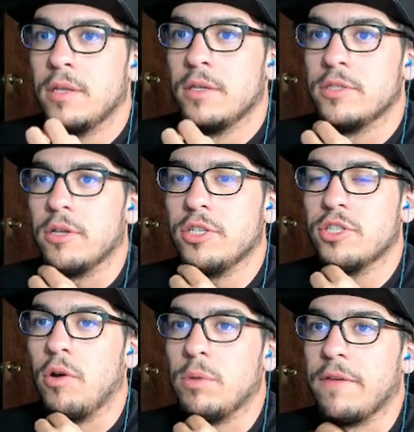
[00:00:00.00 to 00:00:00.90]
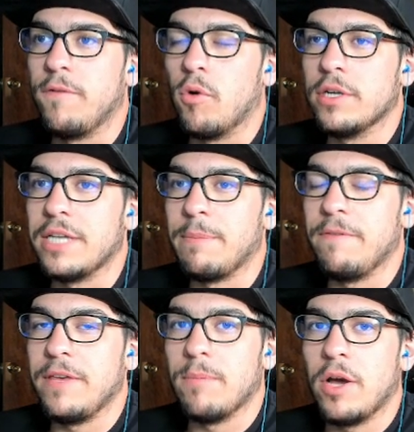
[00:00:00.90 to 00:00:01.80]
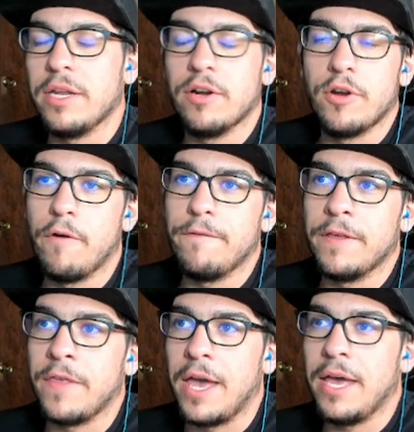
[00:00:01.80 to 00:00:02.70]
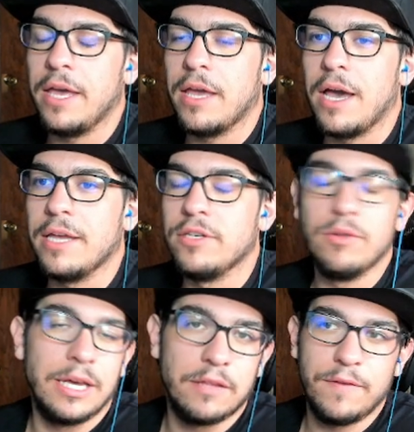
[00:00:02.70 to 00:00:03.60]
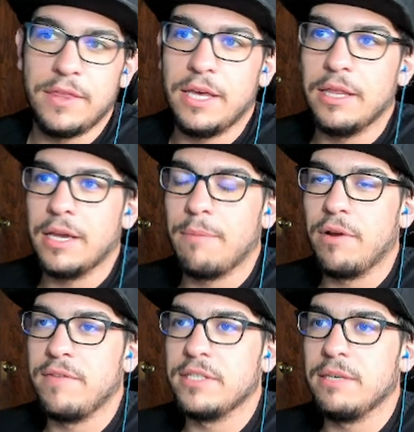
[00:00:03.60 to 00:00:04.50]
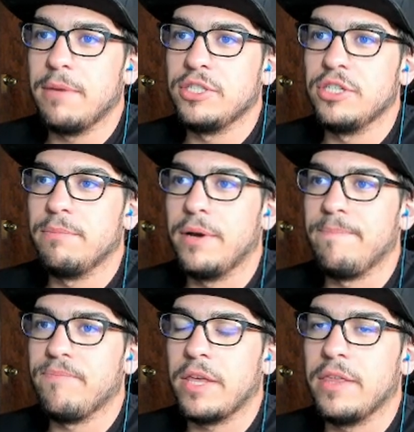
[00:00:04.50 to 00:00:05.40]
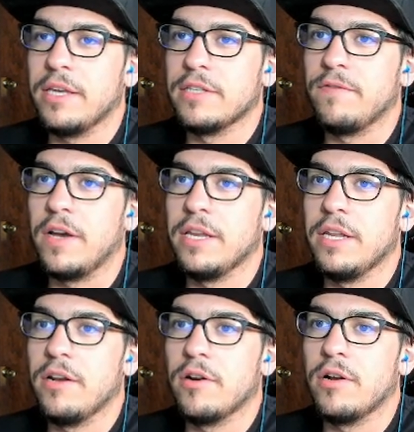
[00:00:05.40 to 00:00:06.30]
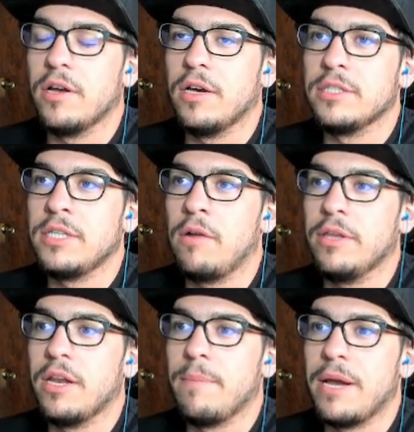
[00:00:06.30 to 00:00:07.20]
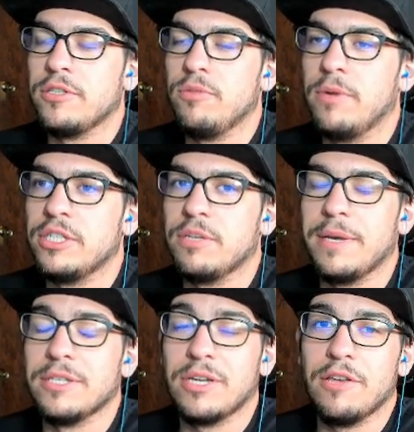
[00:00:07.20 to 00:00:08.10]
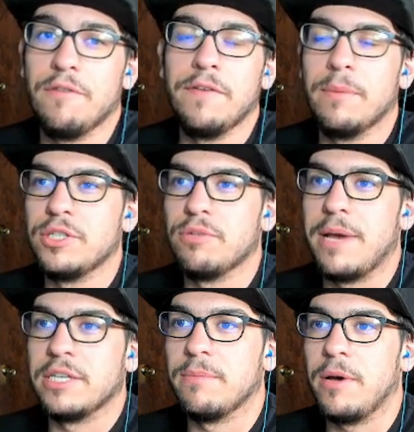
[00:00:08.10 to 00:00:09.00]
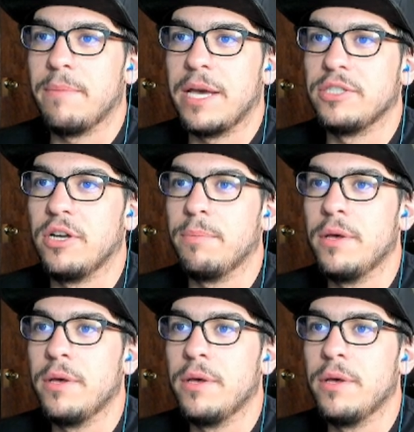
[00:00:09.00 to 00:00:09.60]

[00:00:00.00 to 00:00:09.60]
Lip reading: So they're just going with the 4 Demi Vmon here, no 5th egg. I do like the 5th egg like I previously mentioned, but I think it's fine here. It's not really going to matter too much. It depends on how you feel about your Mastamon matchup.